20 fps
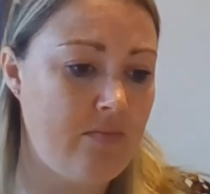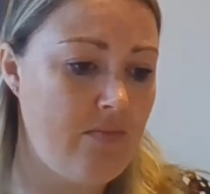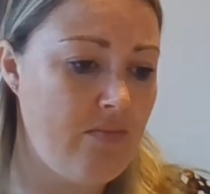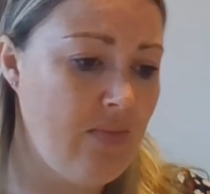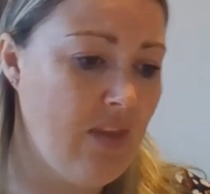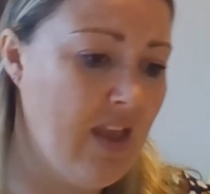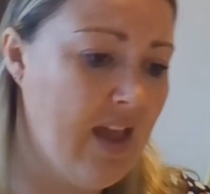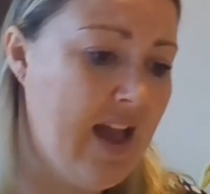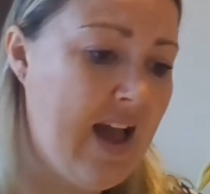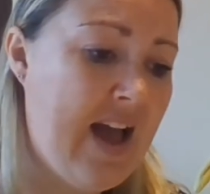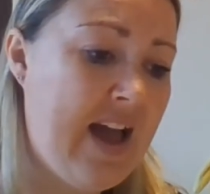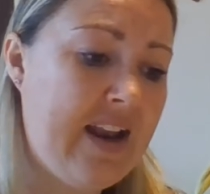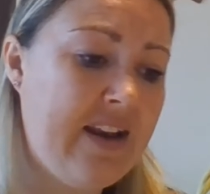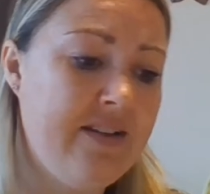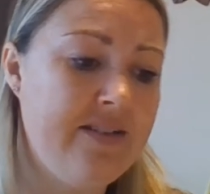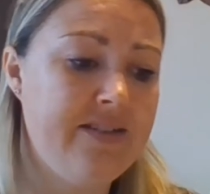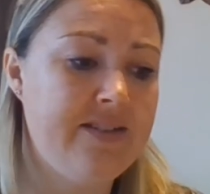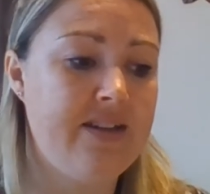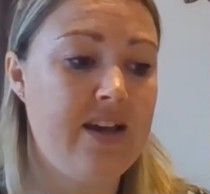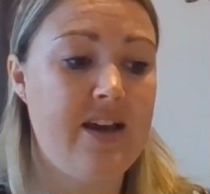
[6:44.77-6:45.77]
and
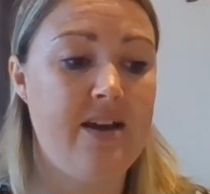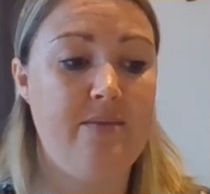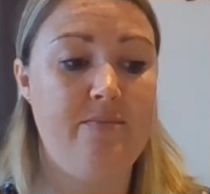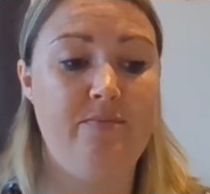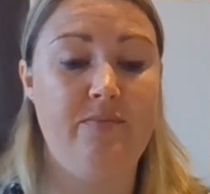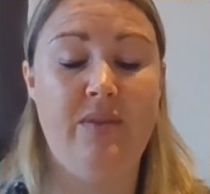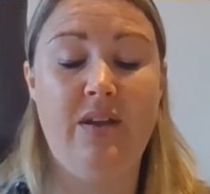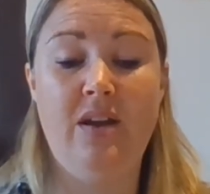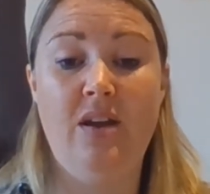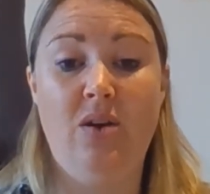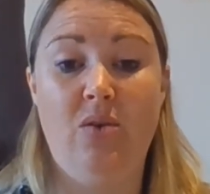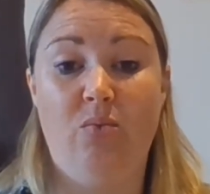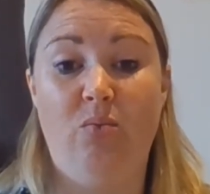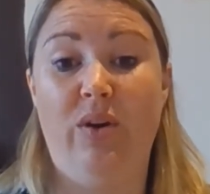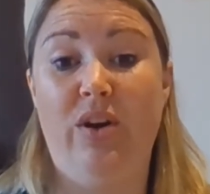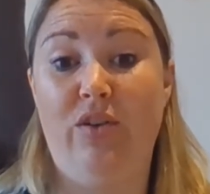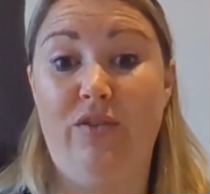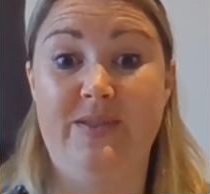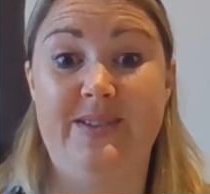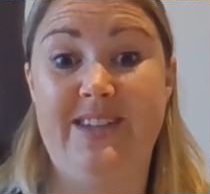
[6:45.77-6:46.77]
we
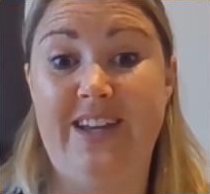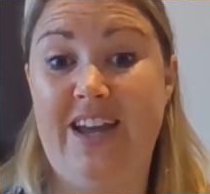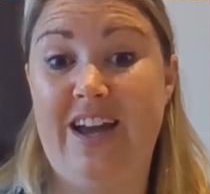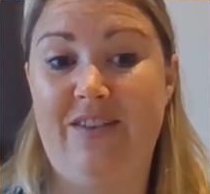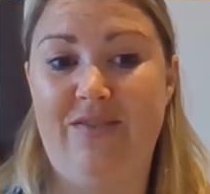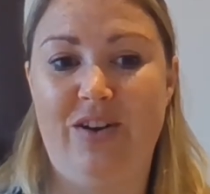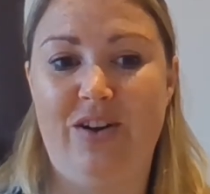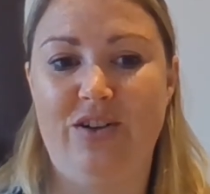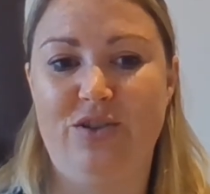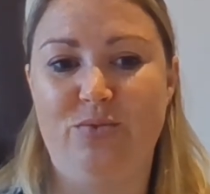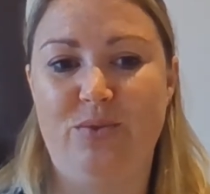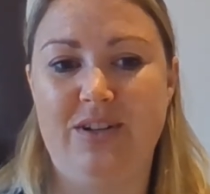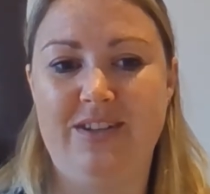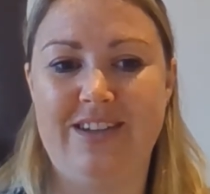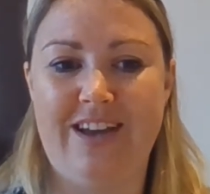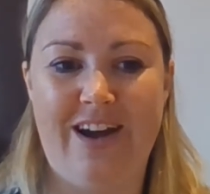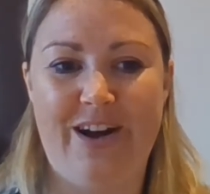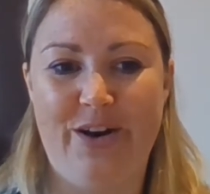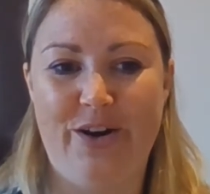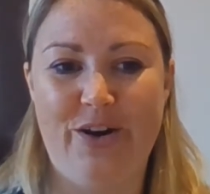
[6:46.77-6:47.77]
obviously have large ones at
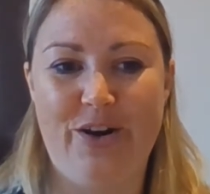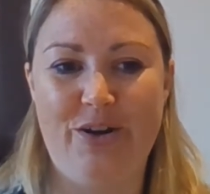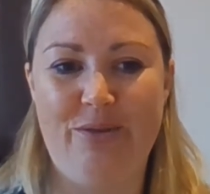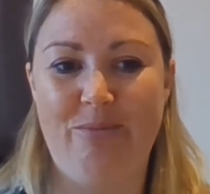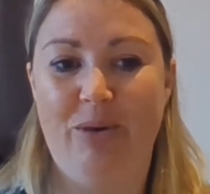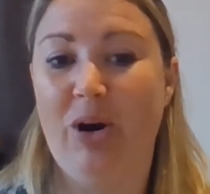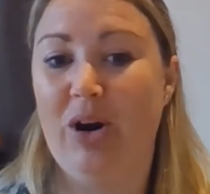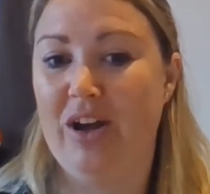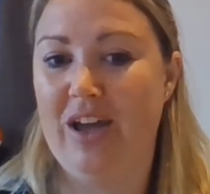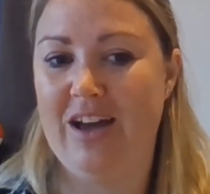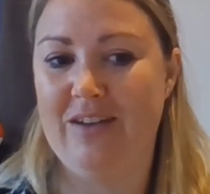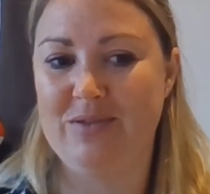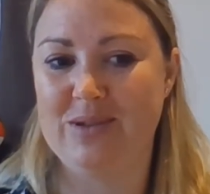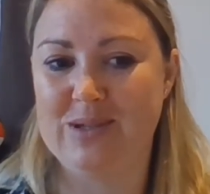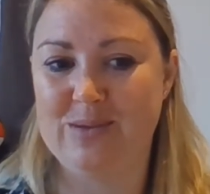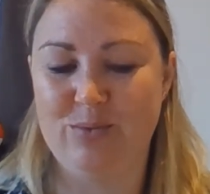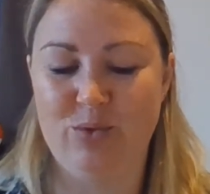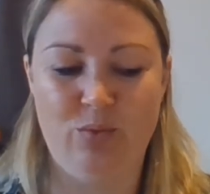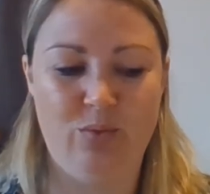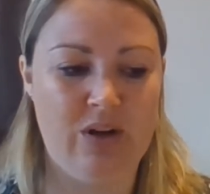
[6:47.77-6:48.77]
home. I have a small
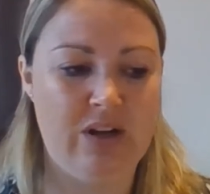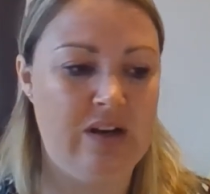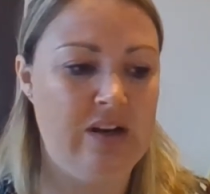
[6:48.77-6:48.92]
one.